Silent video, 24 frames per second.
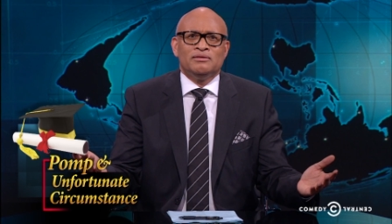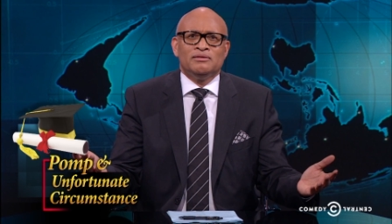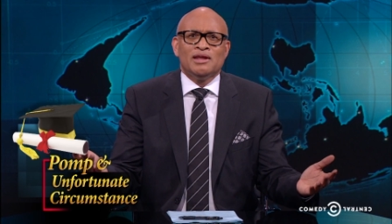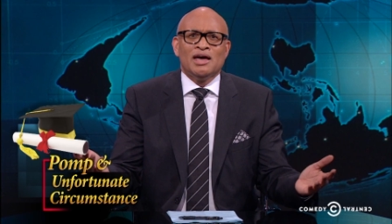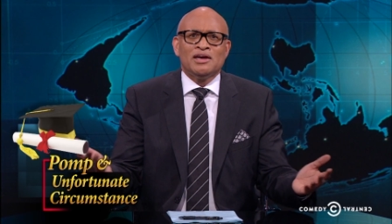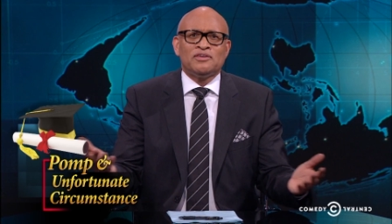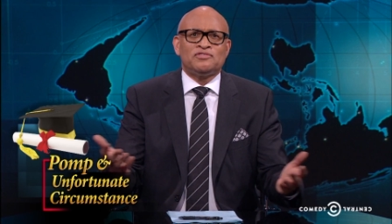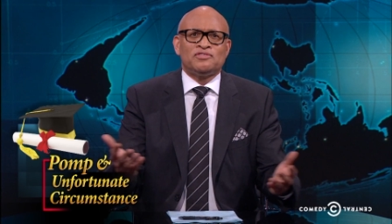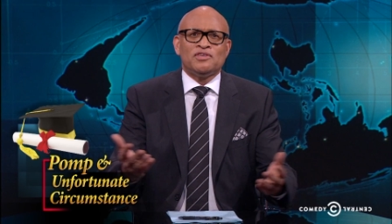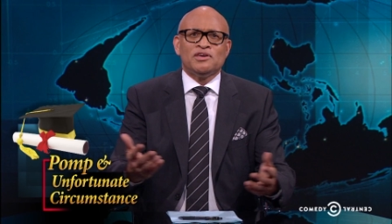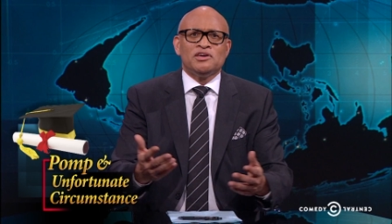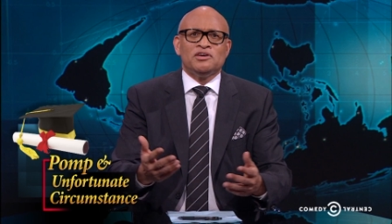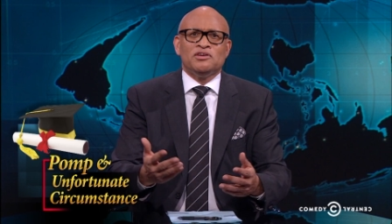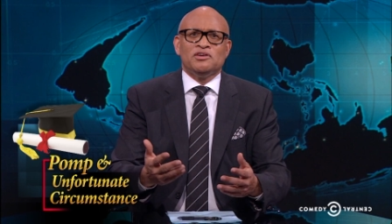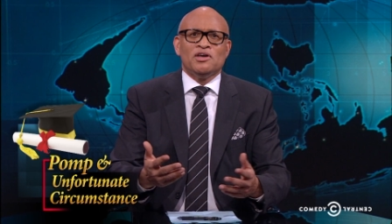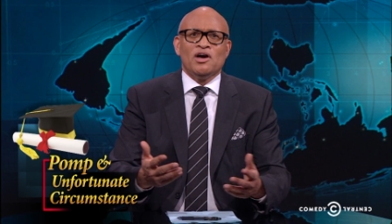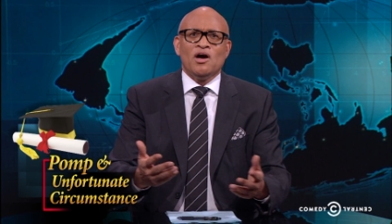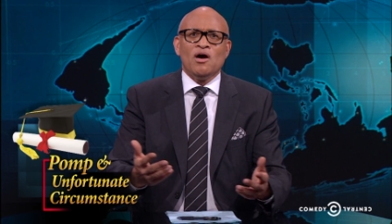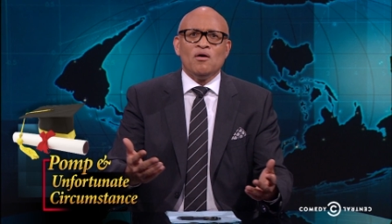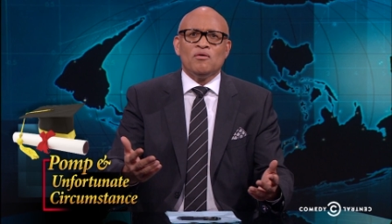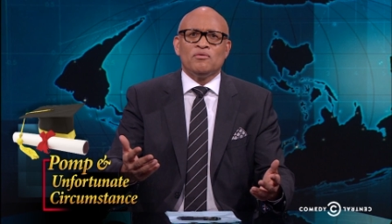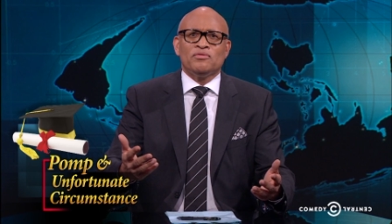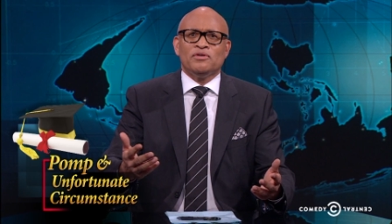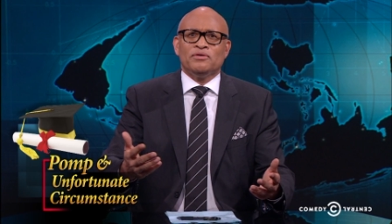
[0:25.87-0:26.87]
Next thing you
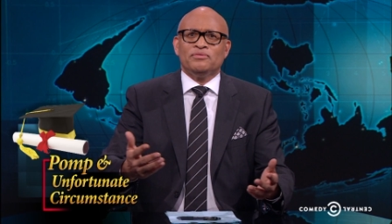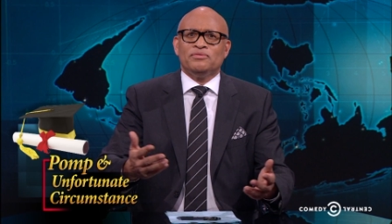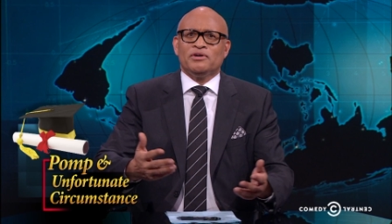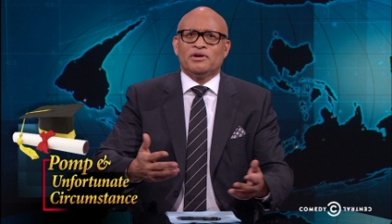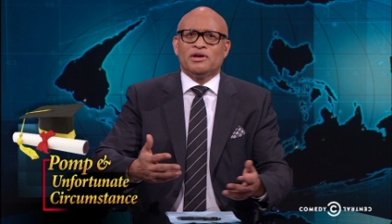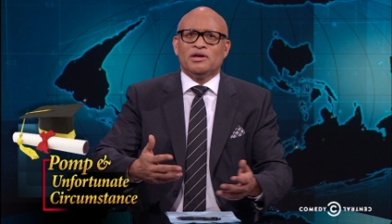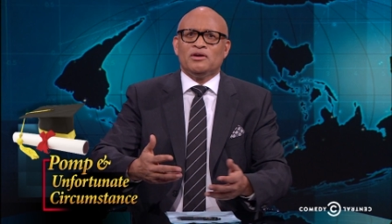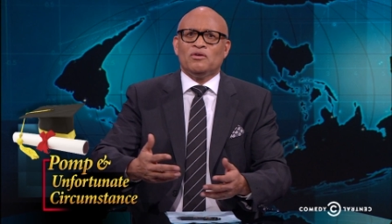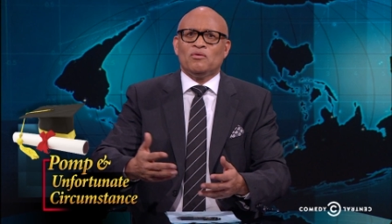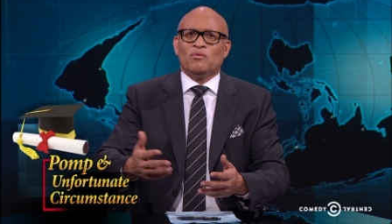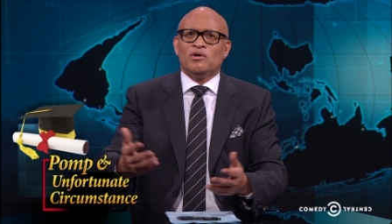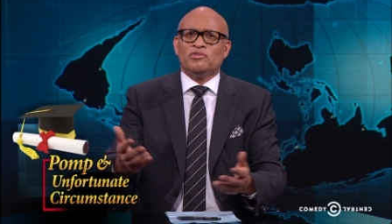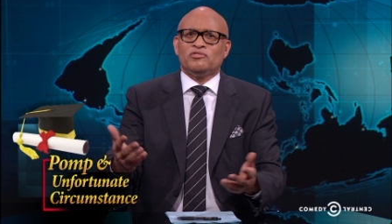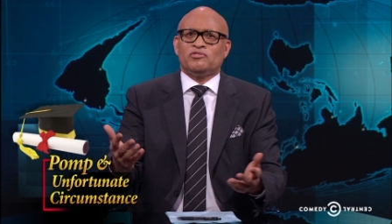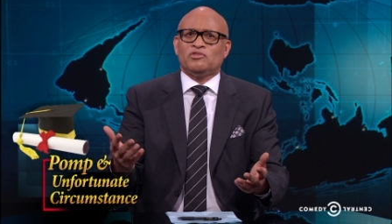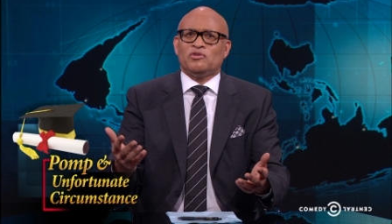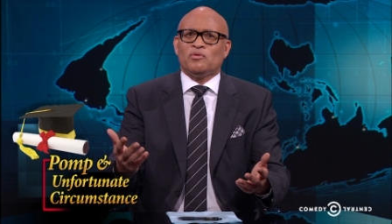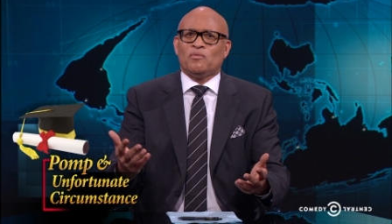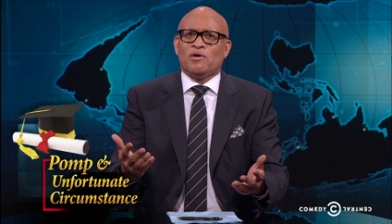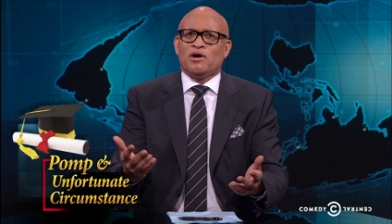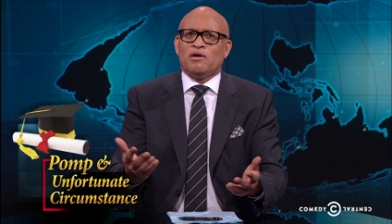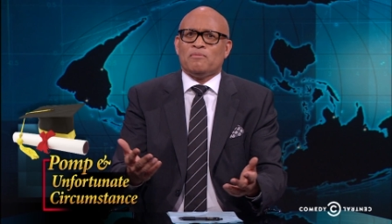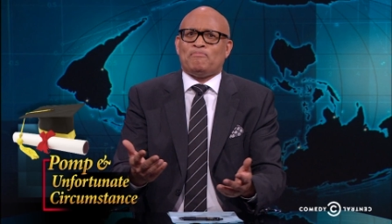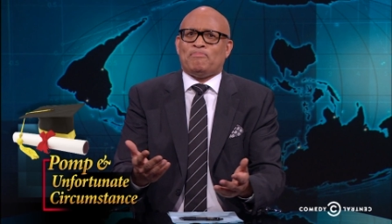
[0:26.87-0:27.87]
know, they're, they're going to want you
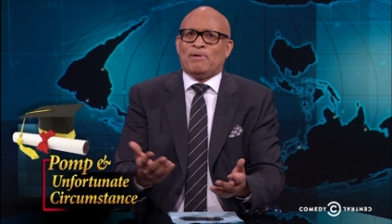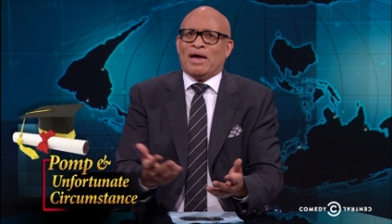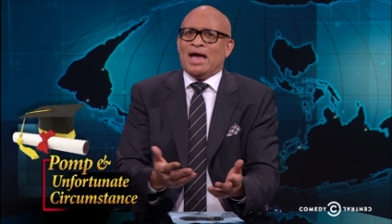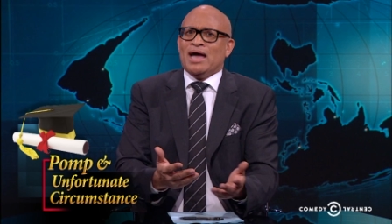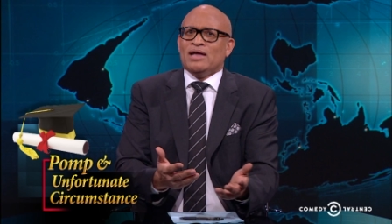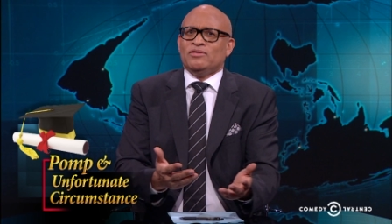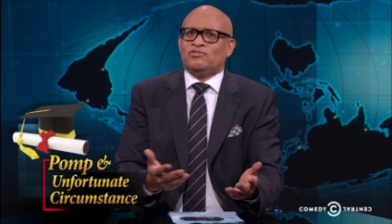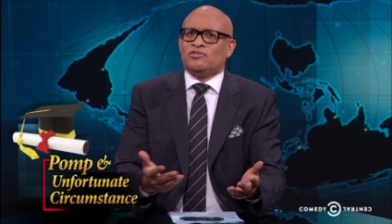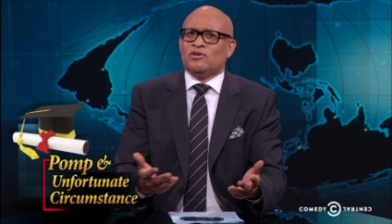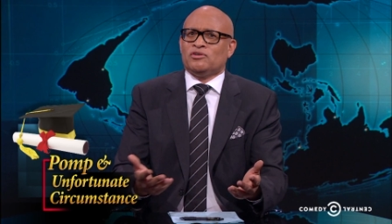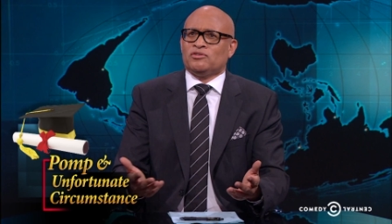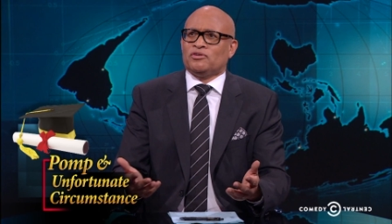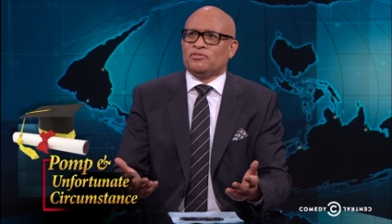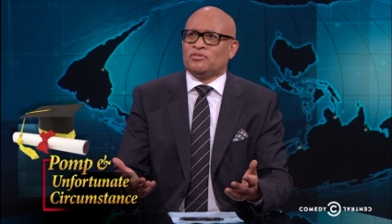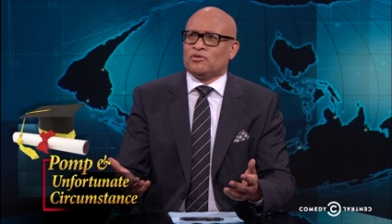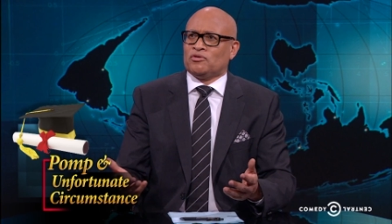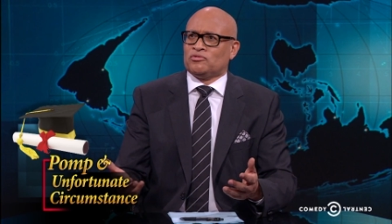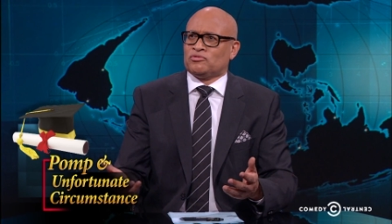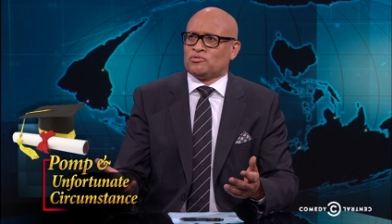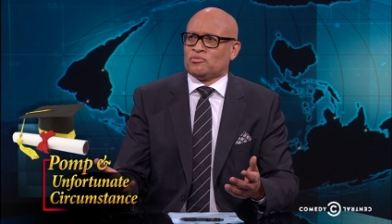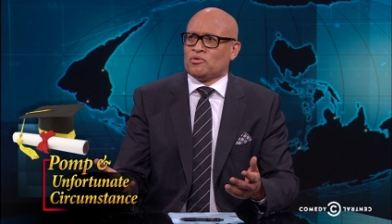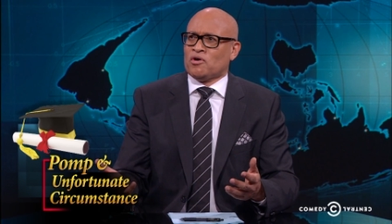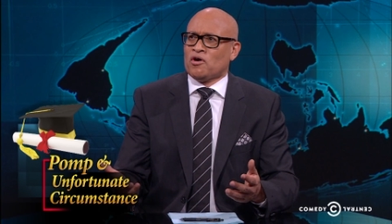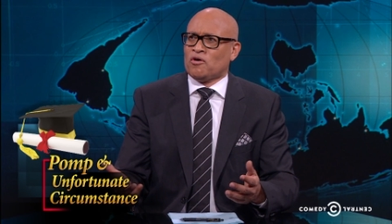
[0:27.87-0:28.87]
to wear pants under
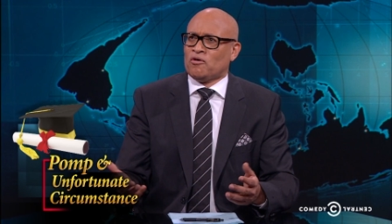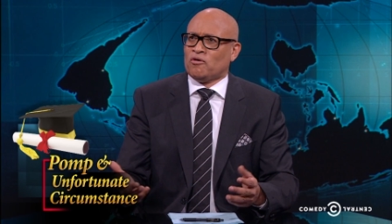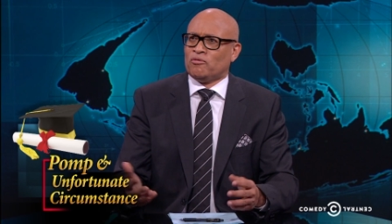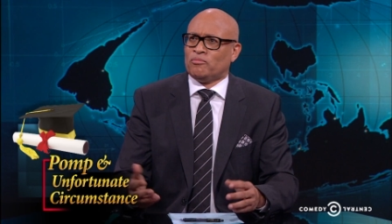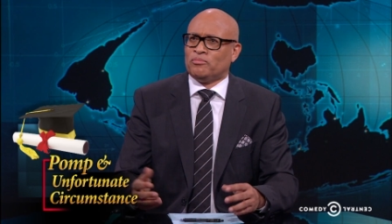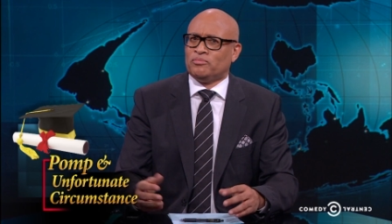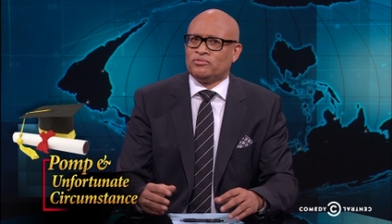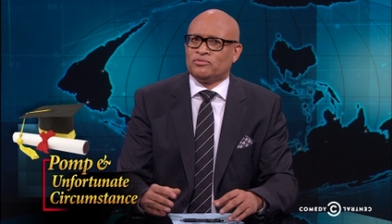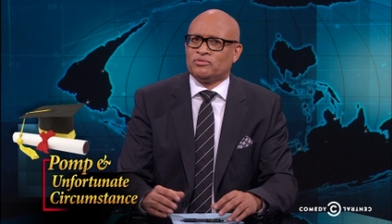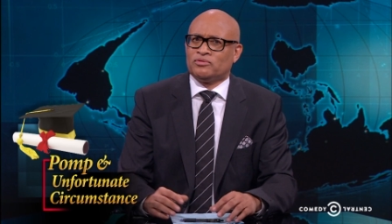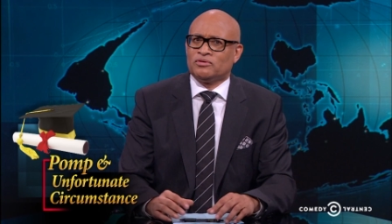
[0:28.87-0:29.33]
those robes.